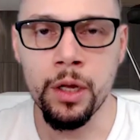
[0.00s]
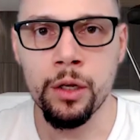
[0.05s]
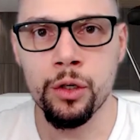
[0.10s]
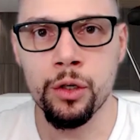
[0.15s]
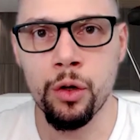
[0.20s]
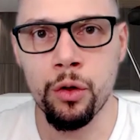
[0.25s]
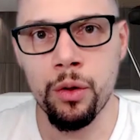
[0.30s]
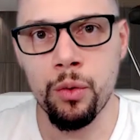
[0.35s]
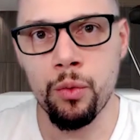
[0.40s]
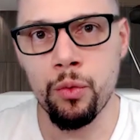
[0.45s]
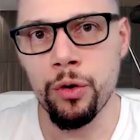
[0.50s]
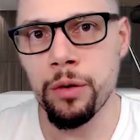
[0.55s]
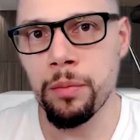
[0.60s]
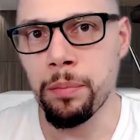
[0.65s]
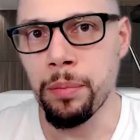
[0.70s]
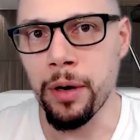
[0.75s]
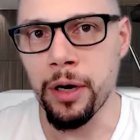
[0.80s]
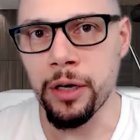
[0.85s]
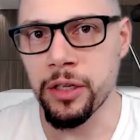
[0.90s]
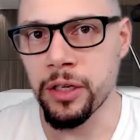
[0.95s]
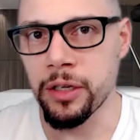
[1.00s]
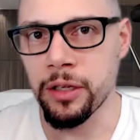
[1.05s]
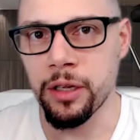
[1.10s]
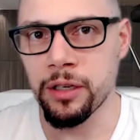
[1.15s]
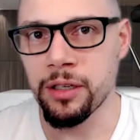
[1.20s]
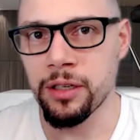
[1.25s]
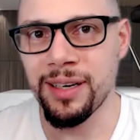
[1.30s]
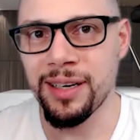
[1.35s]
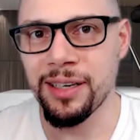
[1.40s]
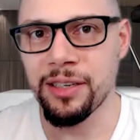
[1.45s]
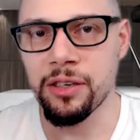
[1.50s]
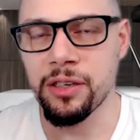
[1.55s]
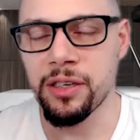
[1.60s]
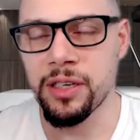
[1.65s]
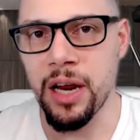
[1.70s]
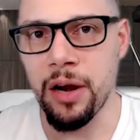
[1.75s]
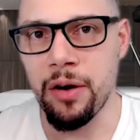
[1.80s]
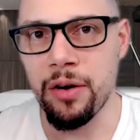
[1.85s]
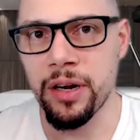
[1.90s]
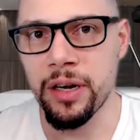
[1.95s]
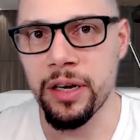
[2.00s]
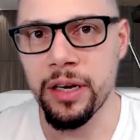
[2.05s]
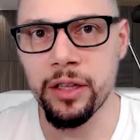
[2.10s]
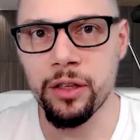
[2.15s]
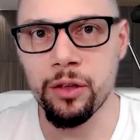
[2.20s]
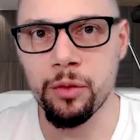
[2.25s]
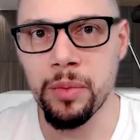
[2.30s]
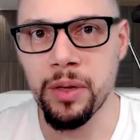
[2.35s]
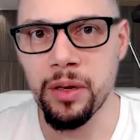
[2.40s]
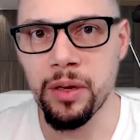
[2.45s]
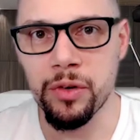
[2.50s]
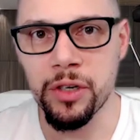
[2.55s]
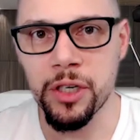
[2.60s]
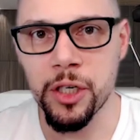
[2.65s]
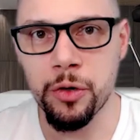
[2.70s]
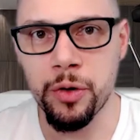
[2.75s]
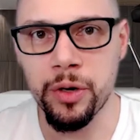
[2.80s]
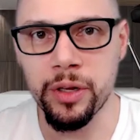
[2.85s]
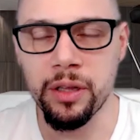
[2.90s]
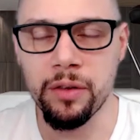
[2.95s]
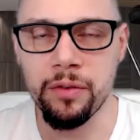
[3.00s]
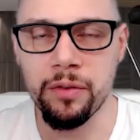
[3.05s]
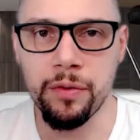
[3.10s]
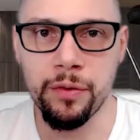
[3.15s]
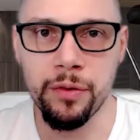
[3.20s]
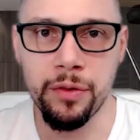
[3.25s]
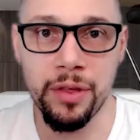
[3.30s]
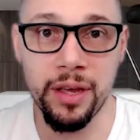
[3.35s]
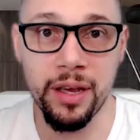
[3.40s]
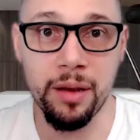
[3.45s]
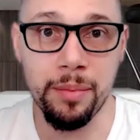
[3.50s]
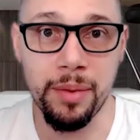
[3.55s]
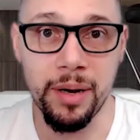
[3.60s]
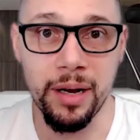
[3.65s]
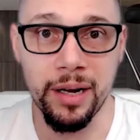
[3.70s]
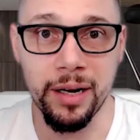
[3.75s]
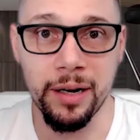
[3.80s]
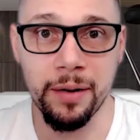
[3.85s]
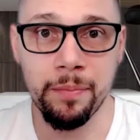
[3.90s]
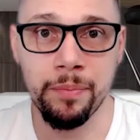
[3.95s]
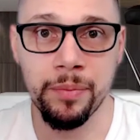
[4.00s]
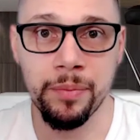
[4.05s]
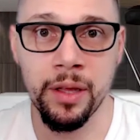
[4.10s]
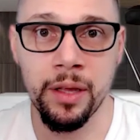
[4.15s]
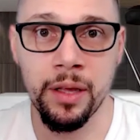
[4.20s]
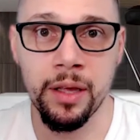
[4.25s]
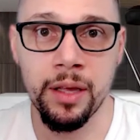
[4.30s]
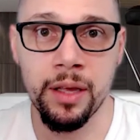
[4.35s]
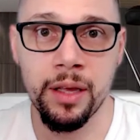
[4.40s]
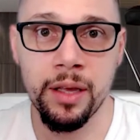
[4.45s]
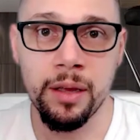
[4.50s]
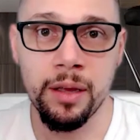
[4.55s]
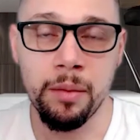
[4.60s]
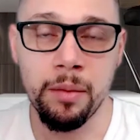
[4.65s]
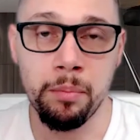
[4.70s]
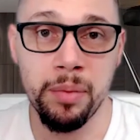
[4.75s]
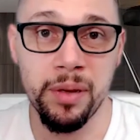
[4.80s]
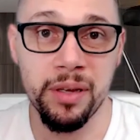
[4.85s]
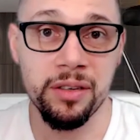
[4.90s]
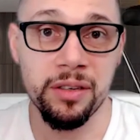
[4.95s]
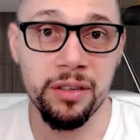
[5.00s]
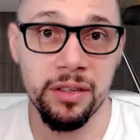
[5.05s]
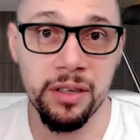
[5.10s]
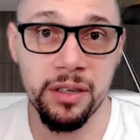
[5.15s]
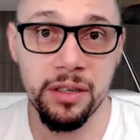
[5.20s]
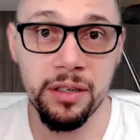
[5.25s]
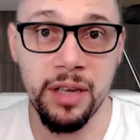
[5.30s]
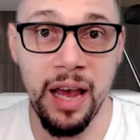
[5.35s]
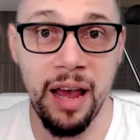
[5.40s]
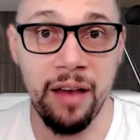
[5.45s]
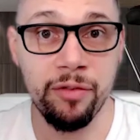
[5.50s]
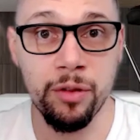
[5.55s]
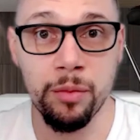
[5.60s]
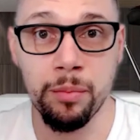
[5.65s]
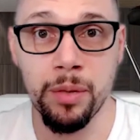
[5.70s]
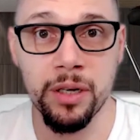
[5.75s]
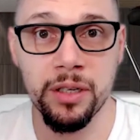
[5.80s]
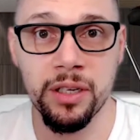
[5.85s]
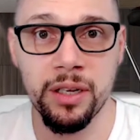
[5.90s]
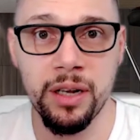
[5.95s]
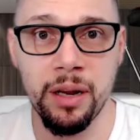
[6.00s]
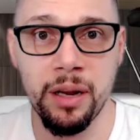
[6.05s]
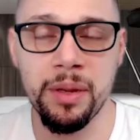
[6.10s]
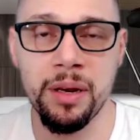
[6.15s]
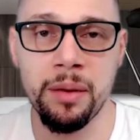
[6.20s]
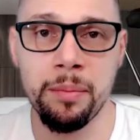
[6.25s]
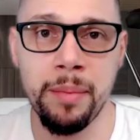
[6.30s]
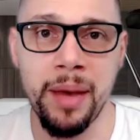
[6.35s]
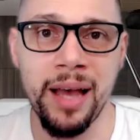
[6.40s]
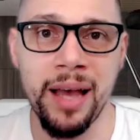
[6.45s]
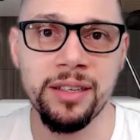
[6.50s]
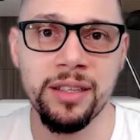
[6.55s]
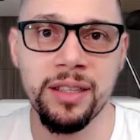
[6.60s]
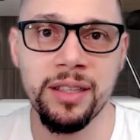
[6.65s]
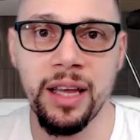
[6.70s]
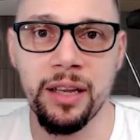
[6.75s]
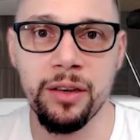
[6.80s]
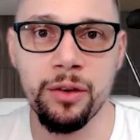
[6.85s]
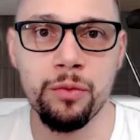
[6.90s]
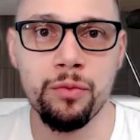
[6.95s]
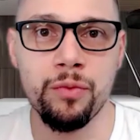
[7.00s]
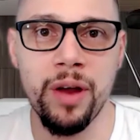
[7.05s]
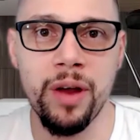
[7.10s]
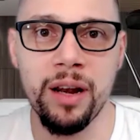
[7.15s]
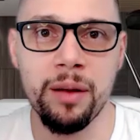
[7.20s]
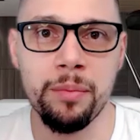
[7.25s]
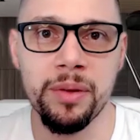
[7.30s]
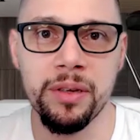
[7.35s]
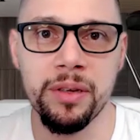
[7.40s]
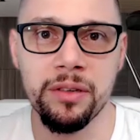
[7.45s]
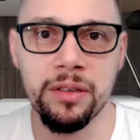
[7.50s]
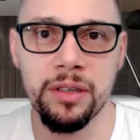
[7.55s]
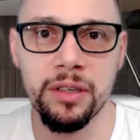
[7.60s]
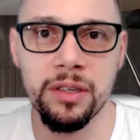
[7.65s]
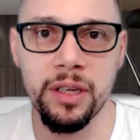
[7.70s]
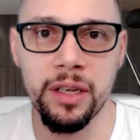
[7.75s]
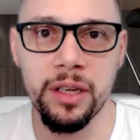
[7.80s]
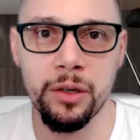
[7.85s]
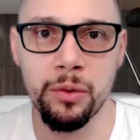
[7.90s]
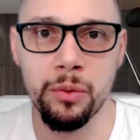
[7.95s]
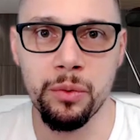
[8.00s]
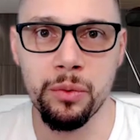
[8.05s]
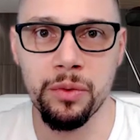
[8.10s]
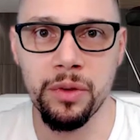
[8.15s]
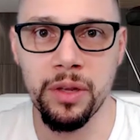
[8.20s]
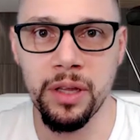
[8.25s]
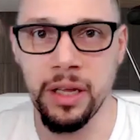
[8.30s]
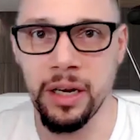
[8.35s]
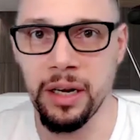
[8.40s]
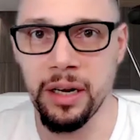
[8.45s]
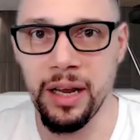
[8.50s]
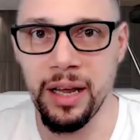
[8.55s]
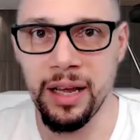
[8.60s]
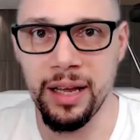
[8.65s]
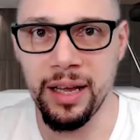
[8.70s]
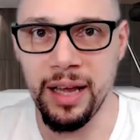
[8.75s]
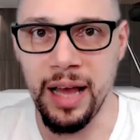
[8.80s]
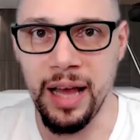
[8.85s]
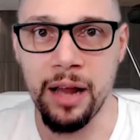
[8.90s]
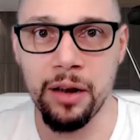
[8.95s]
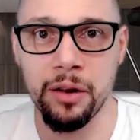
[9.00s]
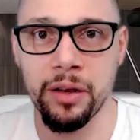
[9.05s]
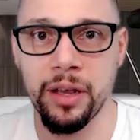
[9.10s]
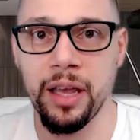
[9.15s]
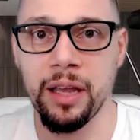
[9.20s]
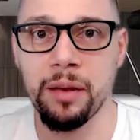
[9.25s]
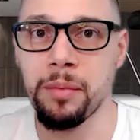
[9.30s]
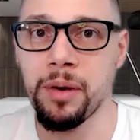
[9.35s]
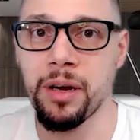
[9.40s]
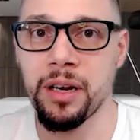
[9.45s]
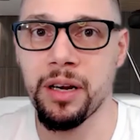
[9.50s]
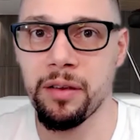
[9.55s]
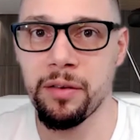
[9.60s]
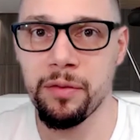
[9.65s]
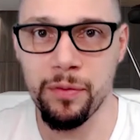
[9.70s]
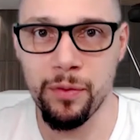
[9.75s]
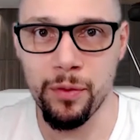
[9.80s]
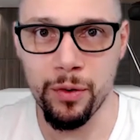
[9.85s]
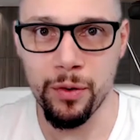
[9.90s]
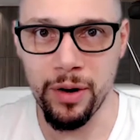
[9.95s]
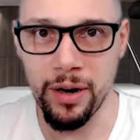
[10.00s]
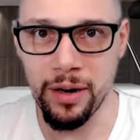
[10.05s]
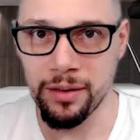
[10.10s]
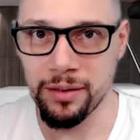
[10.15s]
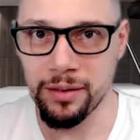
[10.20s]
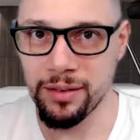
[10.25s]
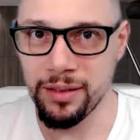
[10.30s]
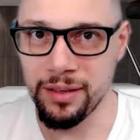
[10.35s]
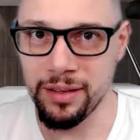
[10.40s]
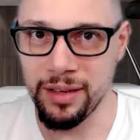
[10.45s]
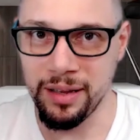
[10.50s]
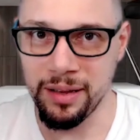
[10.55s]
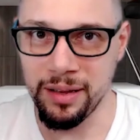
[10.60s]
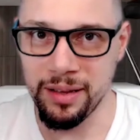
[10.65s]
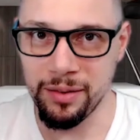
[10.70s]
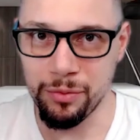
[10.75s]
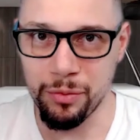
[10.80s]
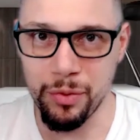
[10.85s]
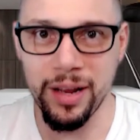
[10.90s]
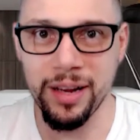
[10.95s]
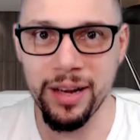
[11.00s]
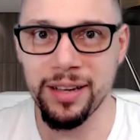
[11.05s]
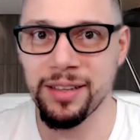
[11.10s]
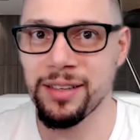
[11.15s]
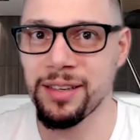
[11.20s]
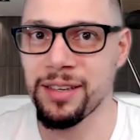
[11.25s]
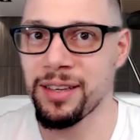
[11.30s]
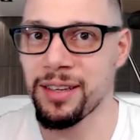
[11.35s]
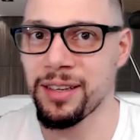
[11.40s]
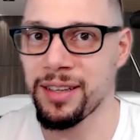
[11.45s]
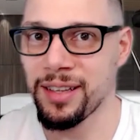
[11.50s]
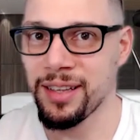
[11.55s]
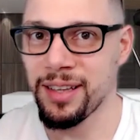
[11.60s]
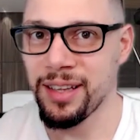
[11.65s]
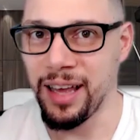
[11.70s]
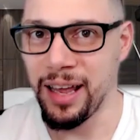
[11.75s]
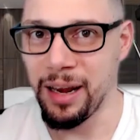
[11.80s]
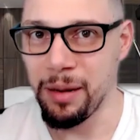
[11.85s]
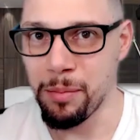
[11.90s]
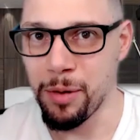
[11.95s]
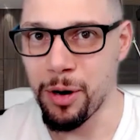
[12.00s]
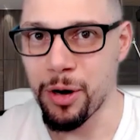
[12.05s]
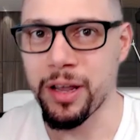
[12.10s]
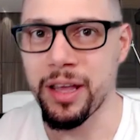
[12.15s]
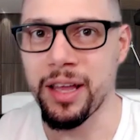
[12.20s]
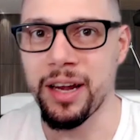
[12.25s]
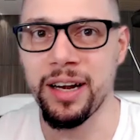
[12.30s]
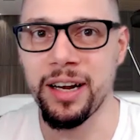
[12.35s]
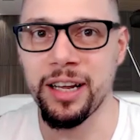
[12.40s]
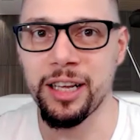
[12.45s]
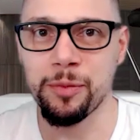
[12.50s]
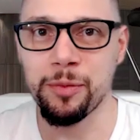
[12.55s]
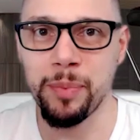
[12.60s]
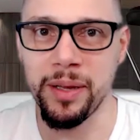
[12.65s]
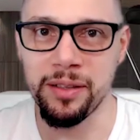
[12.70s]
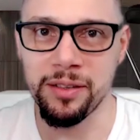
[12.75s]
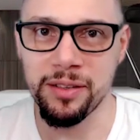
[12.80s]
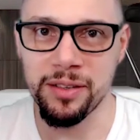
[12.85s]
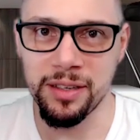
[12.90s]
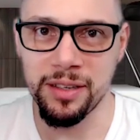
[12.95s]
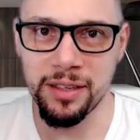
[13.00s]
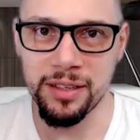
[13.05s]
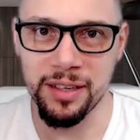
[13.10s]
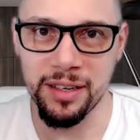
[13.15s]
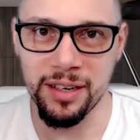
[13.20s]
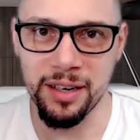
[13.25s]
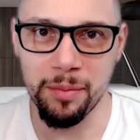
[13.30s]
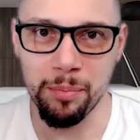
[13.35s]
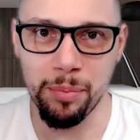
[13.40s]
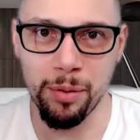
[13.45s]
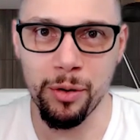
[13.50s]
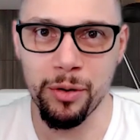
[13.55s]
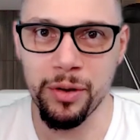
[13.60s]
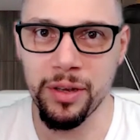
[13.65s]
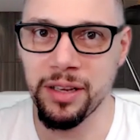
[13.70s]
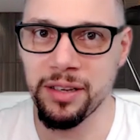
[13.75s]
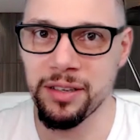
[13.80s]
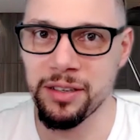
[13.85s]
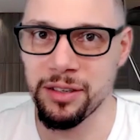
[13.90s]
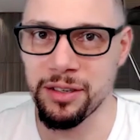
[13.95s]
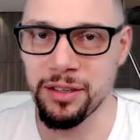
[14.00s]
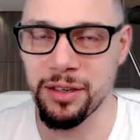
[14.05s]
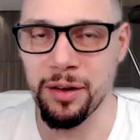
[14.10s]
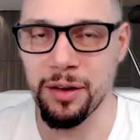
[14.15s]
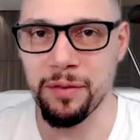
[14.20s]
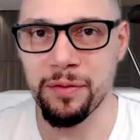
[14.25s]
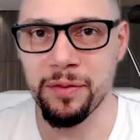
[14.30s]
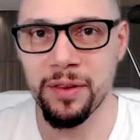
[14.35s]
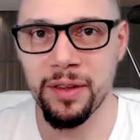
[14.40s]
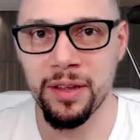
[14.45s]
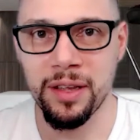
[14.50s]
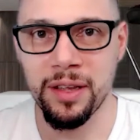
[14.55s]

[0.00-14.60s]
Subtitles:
So the word budget doesn't necessarily need to be restrictive. If you think about it, businesses have to budget. I mean, imagine that you ran a business and you didn't allocate money for rent and marketing expenses and employees and stuff.